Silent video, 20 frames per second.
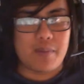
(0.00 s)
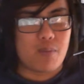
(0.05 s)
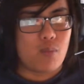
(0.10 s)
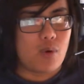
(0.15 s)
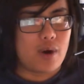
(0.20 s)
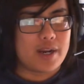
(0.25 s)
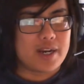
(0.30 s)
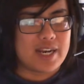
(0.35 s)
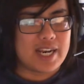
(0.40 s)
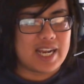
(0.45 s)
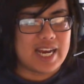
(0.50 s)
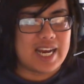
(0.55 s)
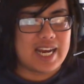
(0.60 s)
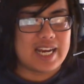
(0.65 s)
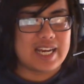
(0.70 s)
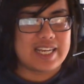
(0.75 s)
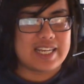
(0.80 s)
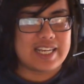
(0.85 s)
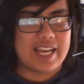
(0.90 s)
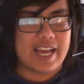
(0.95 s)
1,
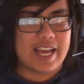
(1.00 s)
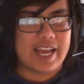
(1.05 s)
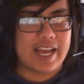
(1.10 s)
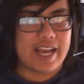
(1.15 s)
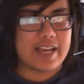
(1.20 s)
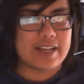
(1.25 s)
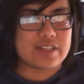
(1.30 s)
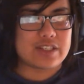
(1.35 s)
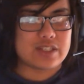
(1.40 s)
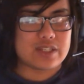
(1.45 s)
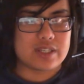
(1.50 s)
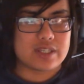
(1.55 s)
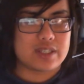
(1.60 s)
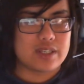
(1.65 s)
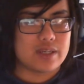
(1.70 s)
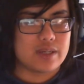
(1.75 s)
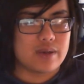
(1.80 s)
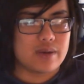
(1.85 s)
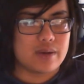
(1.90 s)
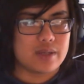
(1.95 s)
I hexed
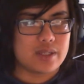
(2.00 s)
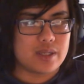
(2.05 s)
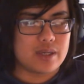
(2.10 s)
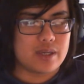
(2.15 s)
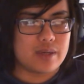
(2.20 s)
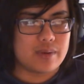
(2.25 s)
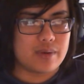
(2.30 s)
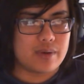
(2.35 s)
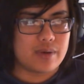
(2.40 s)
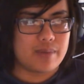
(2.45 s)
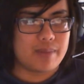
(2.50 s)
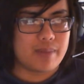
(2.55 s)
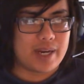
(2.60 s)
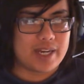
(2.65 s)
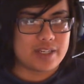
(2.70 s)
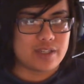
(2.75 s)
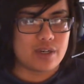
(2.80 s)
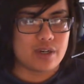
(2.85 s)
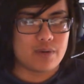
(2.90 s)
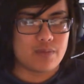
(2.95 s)

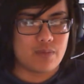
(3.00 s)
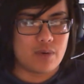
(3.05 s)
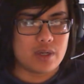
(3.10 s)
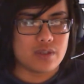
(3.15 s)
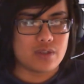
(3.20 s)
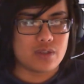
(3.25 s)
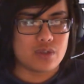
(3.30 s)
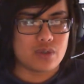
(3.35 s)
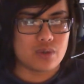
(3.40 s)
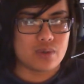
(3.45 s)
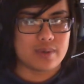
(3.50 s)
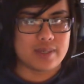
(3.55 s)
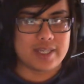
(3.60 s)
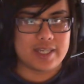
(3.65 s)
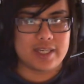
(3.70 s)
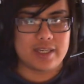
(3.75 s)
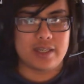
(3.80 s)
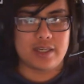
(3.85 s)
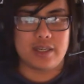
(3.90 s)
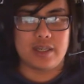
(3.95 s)
my turn 1, so
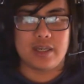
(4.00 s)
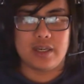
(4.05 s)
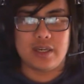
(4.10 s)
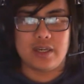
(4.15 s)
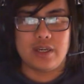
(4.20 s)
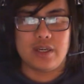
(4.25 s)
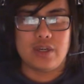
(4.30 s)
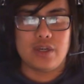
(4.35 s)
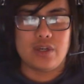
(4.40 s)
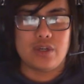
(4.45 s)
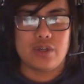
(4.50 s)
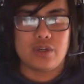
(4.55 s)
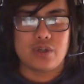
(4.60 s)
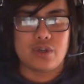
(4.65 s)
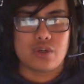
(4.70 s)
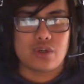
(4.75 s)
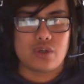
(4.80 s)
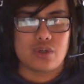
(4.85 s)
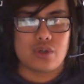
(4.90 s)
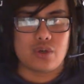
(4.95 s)
he
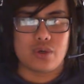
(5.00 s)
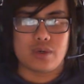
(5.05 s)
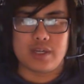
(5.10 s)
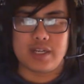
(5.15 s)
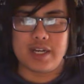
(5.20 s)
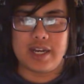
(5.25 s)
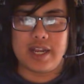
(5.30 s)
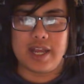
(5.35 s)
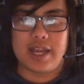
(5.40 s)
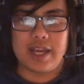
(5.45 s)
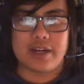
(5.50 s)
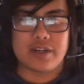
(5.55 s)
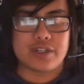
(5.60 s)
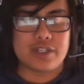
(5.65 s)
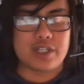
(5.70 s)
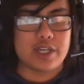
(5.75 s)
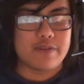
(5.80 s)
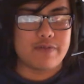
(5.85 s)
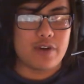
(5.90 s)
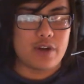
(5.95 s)
couldn't
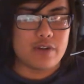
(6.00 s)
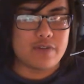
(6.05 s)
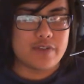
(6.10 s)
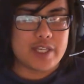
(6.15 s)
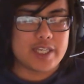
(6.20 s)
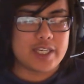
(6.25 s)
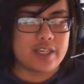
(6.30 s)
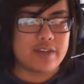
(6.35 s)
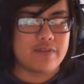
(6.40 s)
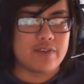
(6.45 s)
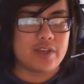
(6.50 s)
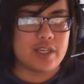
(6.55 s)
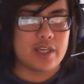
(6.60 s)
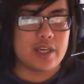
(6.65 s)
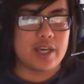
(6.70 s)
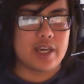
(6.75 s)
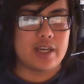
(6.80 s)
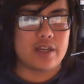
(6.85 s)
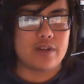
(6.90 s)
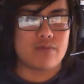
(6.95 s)
energy evolve the
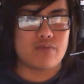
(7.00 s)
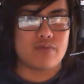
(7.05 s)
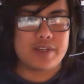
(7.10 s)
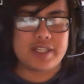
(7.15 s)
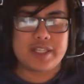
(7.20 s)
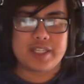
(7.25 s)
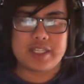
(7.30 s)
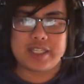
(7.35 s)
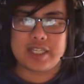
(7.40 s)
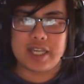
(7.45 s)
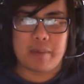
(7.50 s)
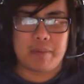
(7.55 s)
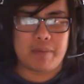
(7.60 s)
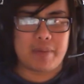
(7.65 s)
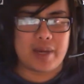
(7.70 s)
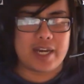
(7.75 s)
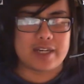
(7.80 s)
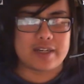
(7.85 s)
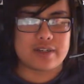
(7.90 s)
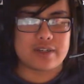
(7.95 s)
Eevee. It really set him
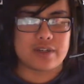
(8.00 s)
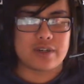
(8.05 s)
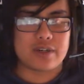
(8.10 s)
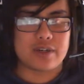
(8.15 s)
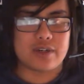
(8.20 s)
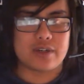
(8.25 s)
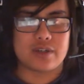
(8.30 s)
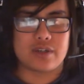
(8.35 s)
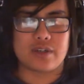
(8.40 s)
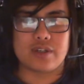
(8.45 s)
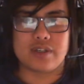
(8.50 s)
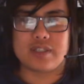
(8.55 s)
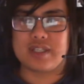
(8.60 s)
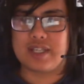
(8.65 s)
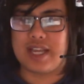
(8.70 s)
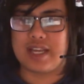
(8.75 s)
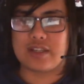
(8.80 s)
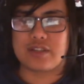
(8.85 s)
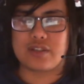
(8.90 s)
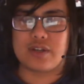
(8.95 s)
back a turn, because
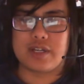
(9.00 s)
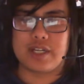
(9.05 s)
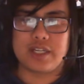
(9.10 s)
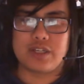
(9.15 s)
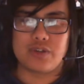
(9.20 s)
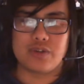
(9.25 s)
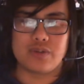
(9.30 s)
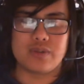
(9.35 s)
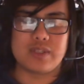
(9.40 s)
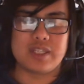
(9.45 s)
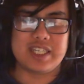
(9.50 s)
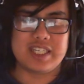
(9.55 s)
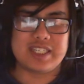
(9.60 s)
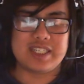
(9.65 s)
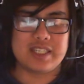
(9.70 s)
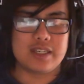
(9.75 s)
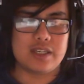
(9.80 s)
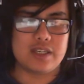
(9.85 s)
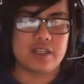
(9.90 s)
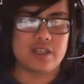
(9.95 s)
next turn he drew
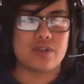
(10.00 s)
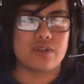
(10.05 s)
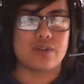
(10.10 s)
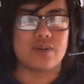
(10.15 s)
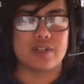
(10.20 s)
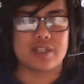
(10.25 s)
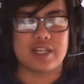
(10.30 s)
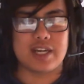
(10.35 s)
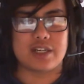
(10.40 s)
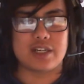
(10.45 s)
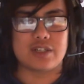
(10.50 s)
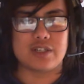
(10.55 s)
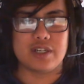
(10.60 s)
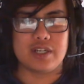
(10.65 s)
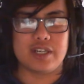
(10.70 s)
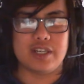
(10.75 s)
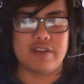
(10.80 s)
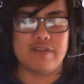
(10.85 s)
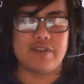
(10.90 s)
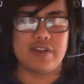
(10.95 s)
DCE to attach to
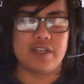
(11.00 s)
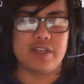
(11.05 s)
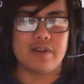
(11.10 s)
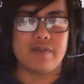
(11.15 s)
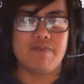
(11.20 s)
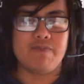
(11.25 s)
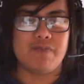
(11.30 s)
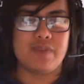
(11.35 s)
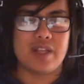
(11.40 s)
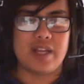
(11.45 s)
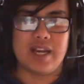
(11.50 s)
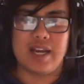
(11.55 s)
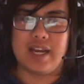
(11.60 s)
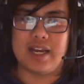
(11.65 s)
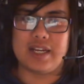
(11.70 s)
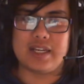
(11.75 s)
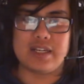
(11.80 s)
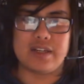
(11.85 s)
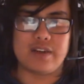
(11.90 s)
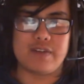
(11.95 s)
an Eevee,
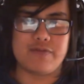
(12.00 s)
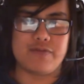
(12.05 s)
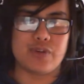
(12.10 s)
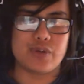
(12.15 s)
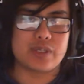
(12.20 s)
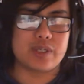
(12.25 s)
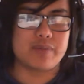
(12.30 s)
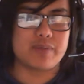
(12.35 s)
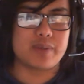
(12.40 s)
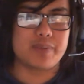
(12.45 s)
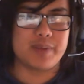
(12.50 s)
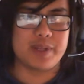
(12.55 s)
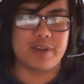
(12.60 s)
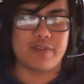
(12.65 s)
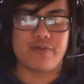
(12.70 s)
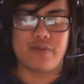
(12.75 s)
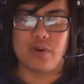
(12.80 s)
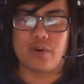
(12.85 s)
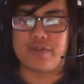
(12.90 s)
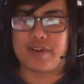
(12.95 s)
and it forced him to play
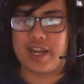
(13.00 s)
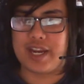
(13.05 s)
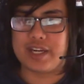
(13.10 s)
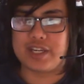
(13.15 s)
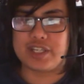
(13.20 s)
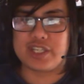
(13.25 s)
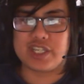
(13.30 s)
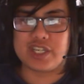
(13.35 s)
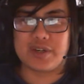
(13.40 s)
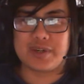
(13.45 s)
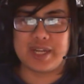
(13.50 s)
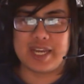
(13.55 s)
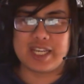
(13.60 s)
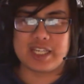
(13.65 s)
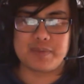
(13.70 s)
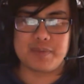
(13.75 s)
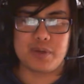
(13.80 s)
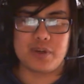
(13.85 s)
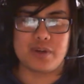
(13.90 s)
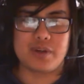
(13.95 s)
4th energy on
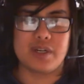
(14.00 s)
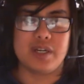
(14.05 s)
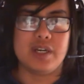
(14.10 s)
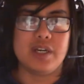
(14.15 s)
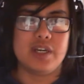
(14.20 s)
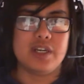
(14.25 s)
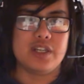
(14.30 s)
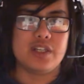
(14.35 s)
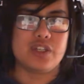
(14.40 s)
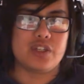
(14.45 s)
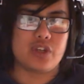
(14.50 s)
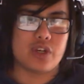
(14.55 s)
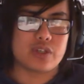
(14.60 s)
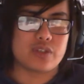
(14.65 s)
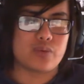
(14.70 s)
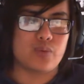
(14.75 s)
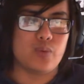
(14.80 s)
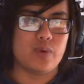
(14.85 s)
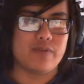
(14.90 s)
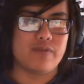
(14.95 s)
Espeon
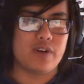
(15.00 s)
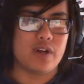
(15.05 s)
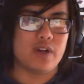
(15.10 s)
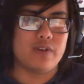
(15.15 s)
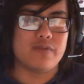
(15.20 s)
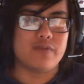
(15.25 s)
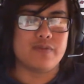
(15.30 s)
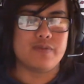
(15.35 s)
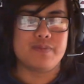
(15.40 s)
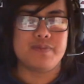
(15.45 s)
just to evolve.